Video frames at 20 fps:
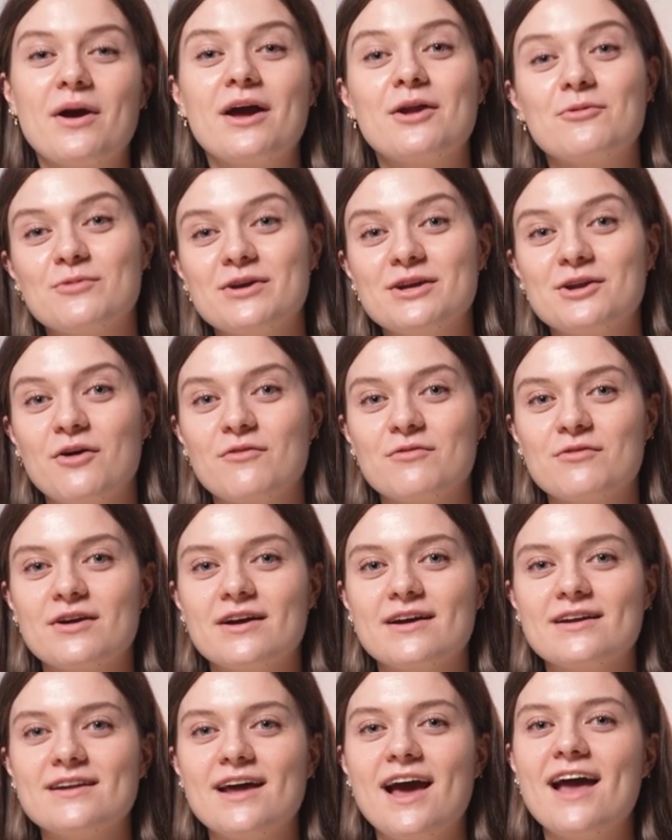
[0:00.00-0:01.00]
and read over
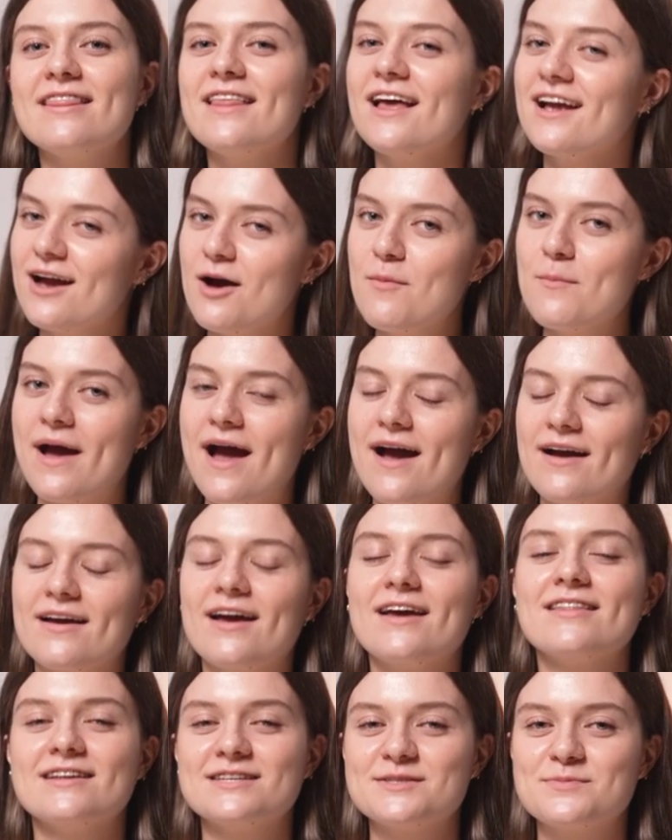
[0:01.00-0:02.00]
it, and then come back
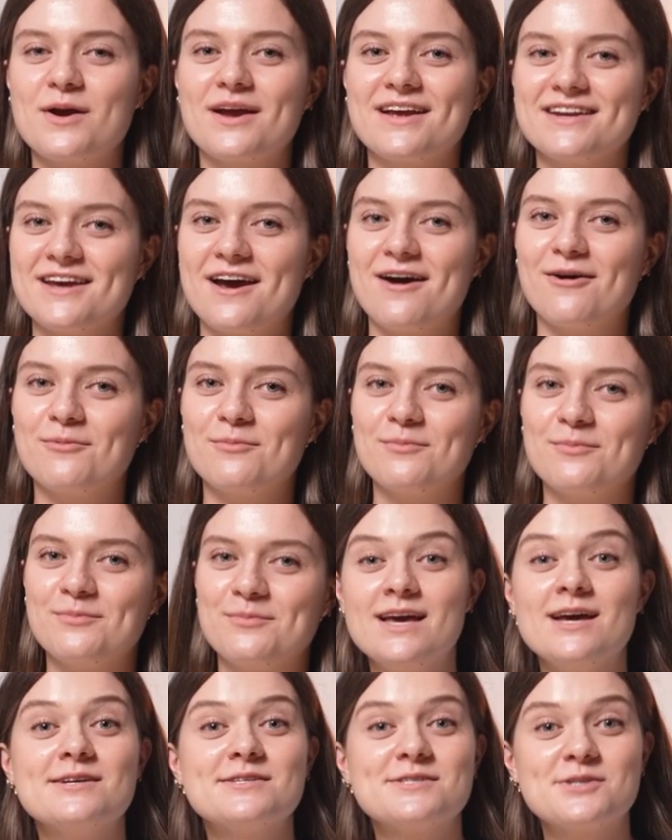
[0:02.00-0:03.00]
and let's break it down.
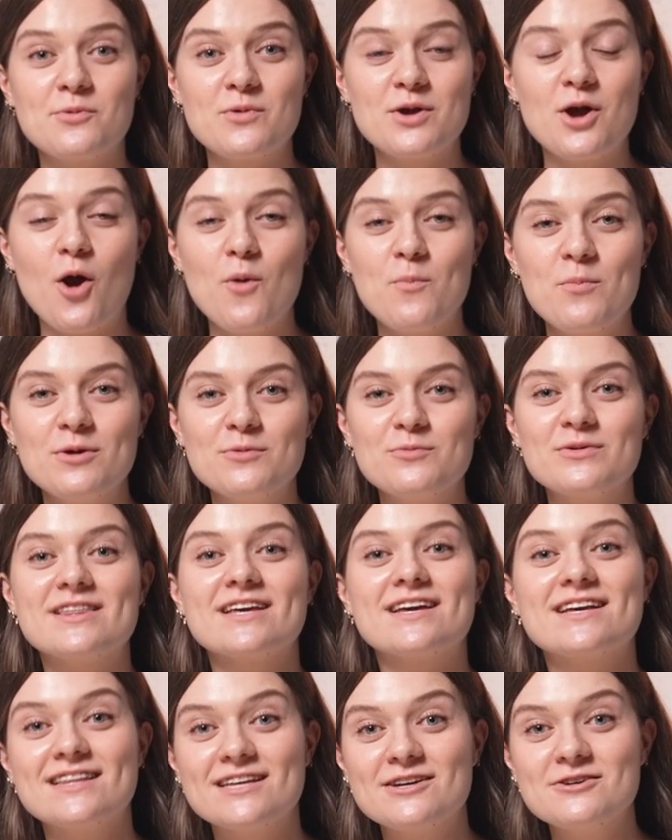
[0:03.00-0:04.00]
So we open with a
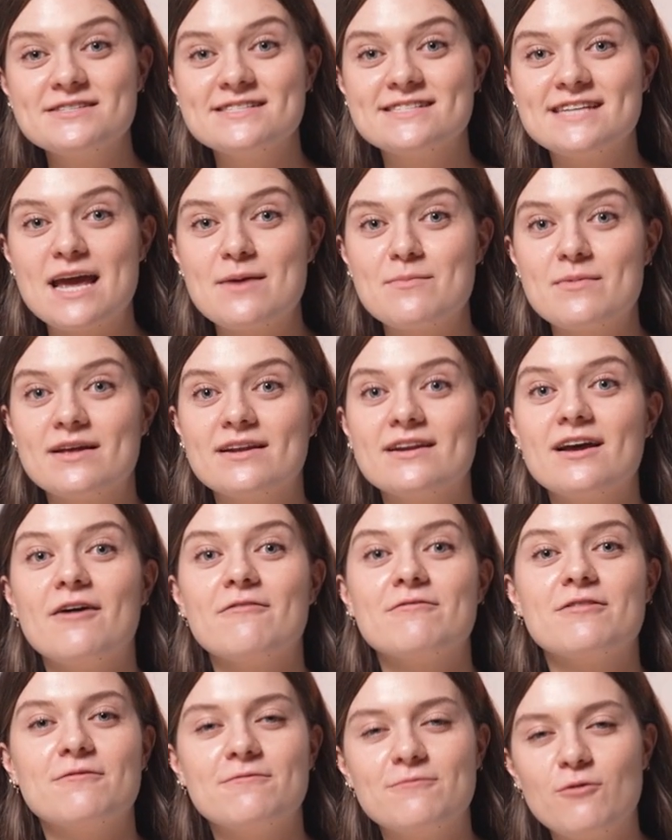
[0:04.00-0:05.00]
clear statement
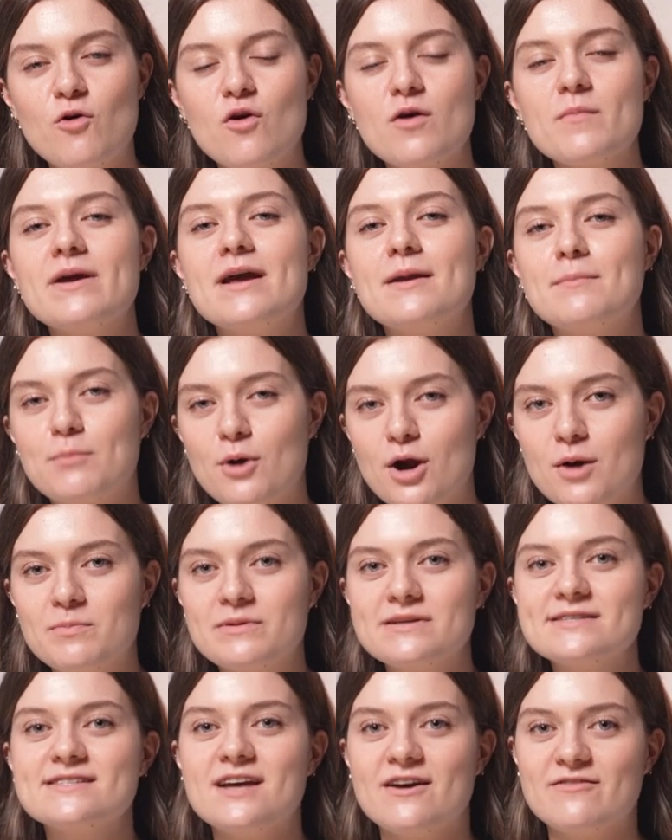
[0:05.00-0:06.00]
of the form and
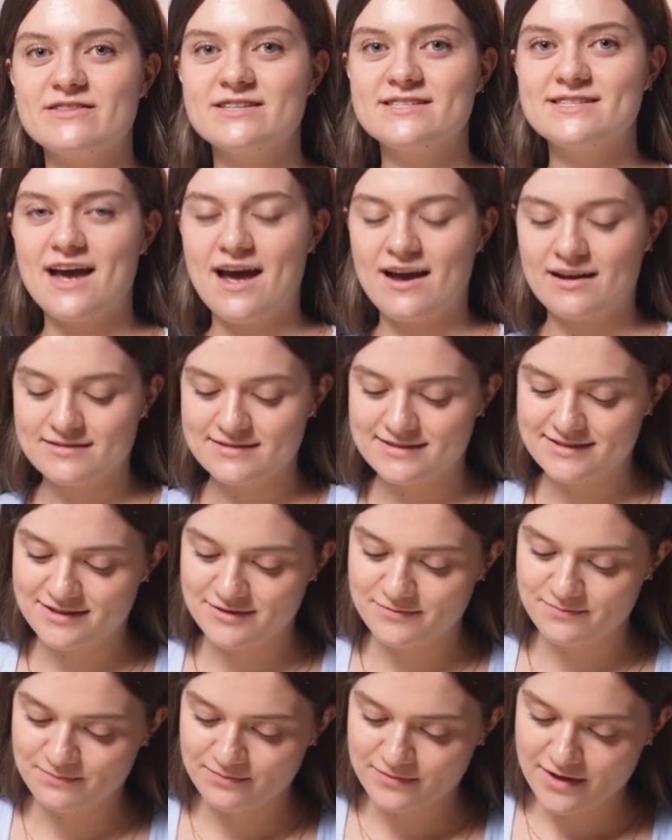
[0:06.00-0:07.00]
purpose of the text.
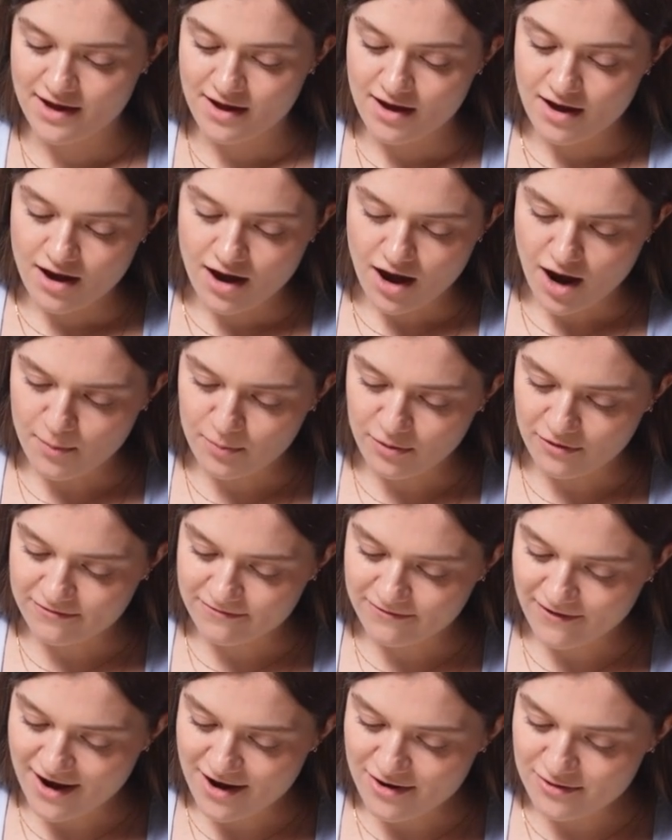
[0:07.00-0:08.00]
A
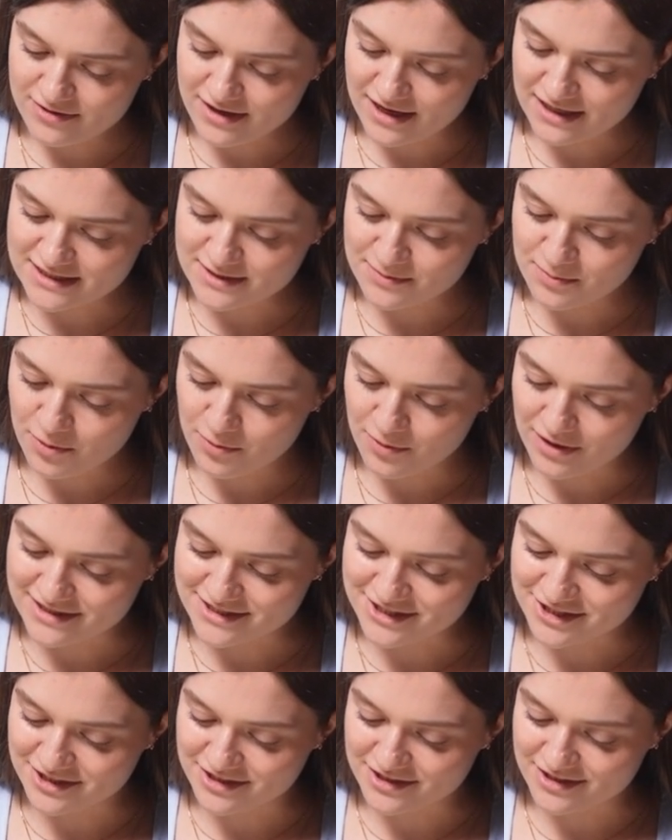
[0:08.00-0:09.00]
profound
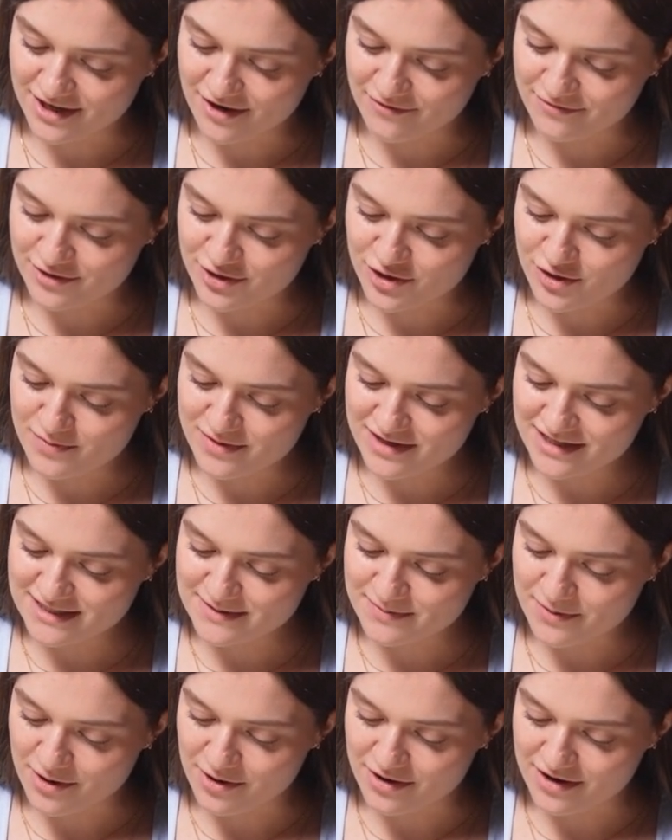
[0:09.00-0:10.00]
exploration of the human
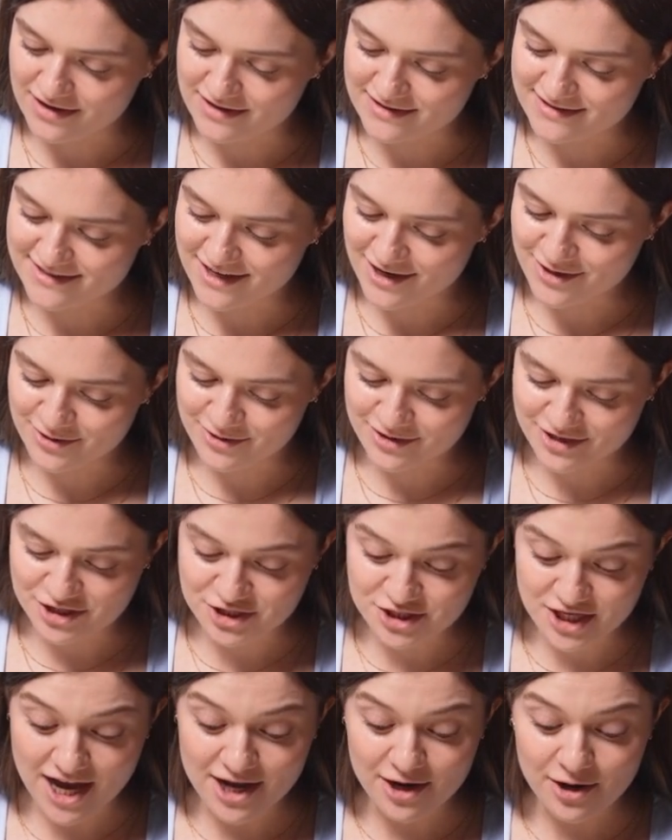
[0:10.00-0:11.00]
experience under the
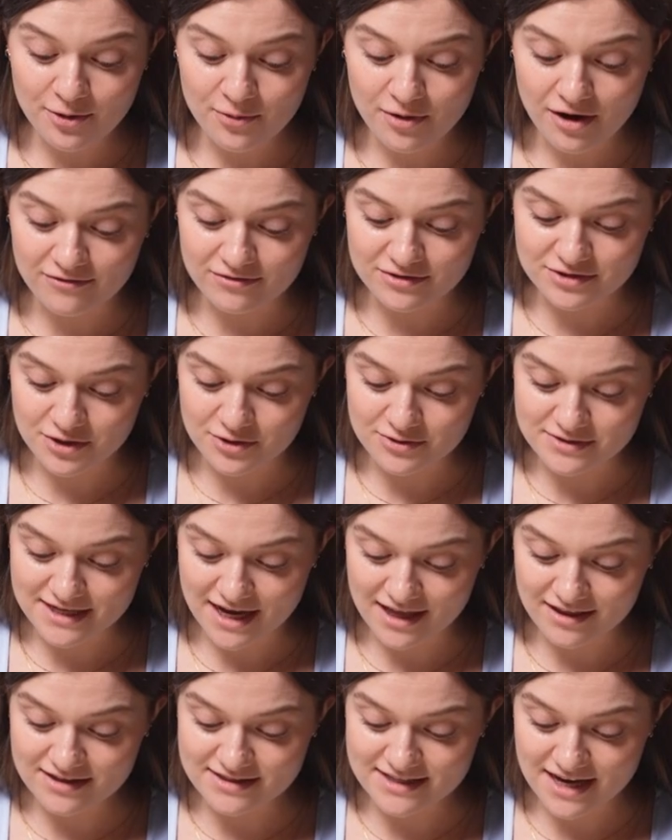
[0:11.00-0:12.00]
shadow of a
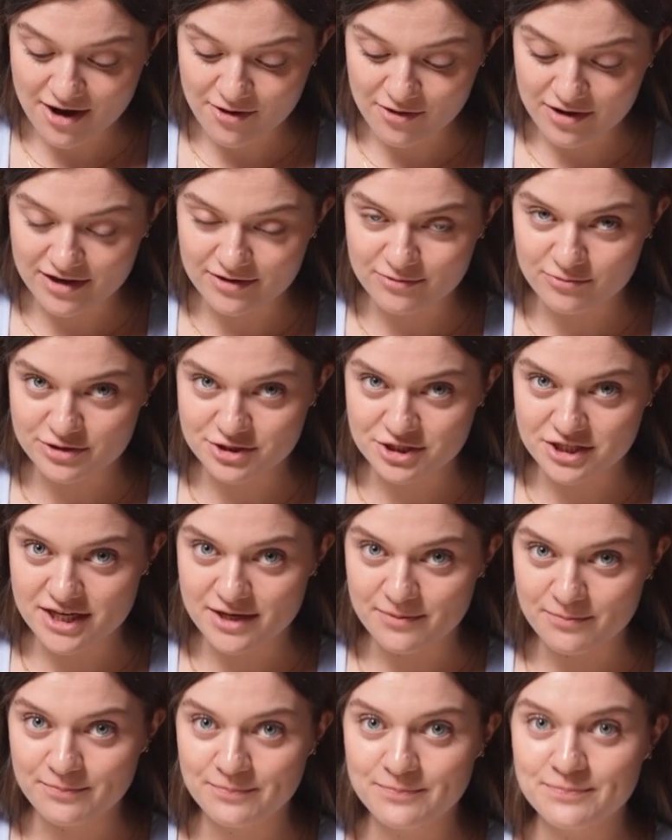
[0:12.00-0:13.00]
totalitarian
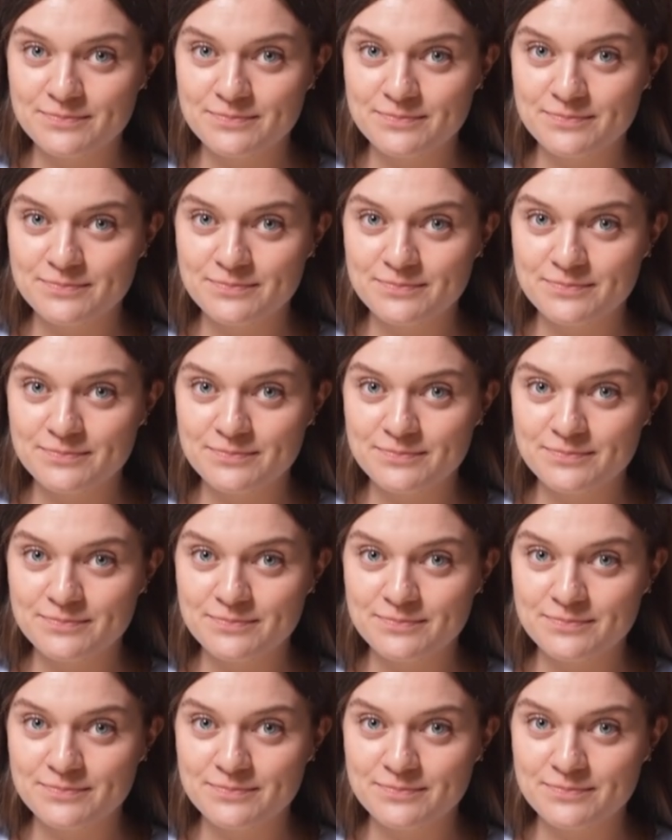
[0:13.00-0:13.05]
regime.